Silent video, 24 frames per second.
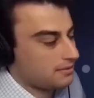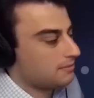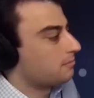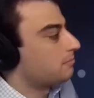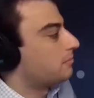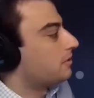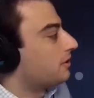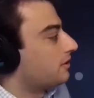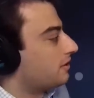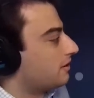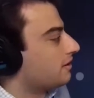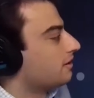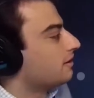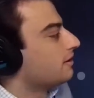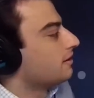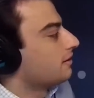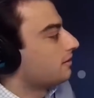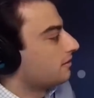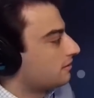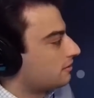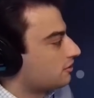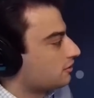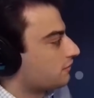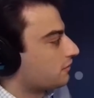but
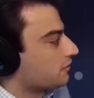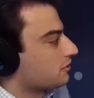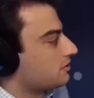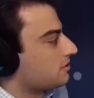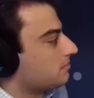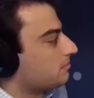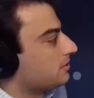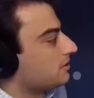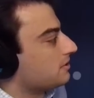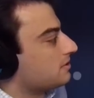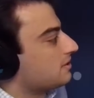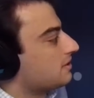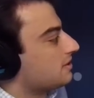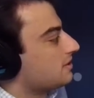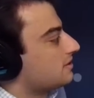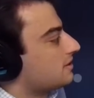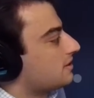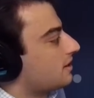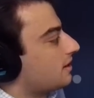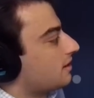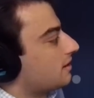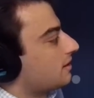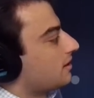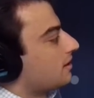just for simplicity's
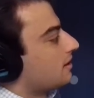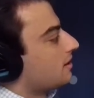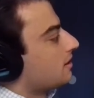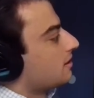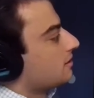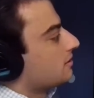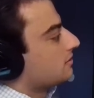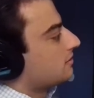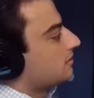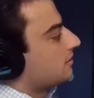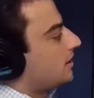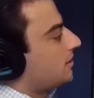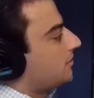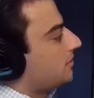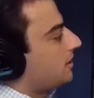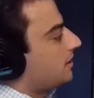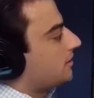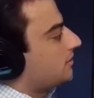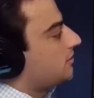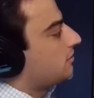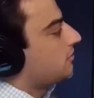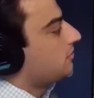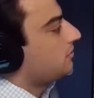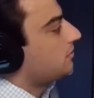sake. So now we
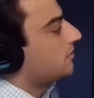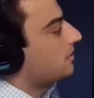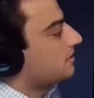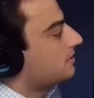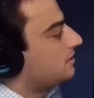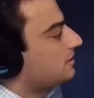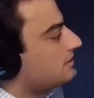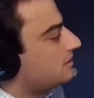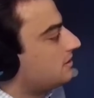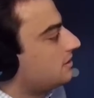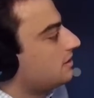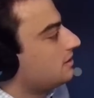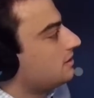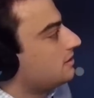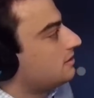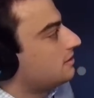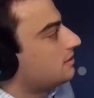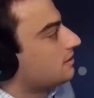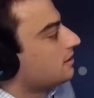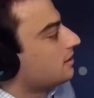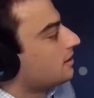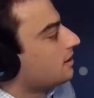got two USDCs.